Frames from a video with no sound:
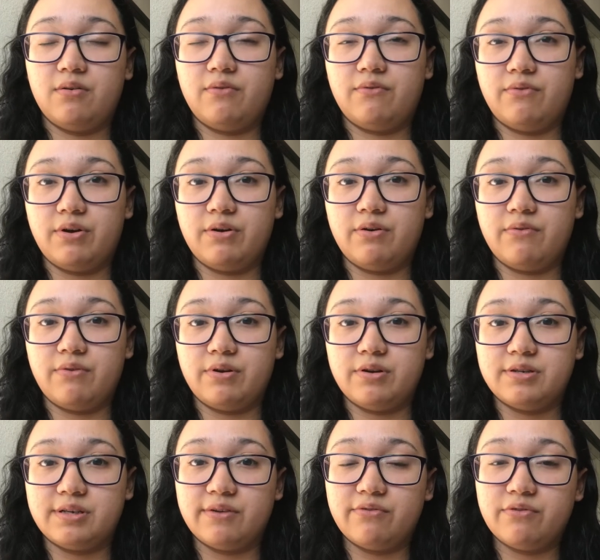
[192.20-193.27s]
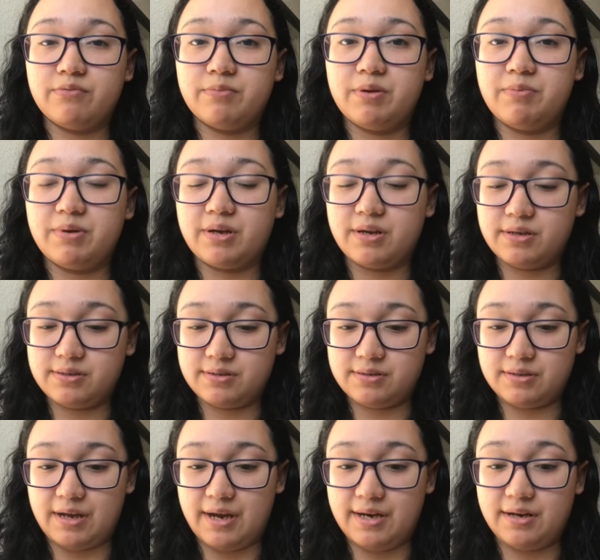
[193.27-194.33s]
very, very tough for me because
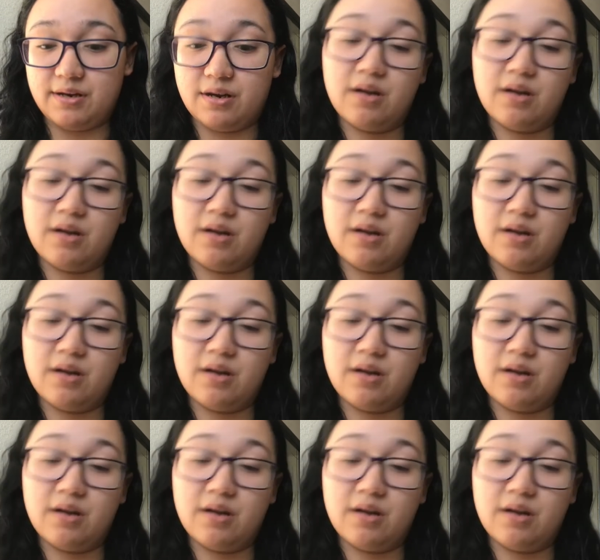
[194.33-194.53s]
I did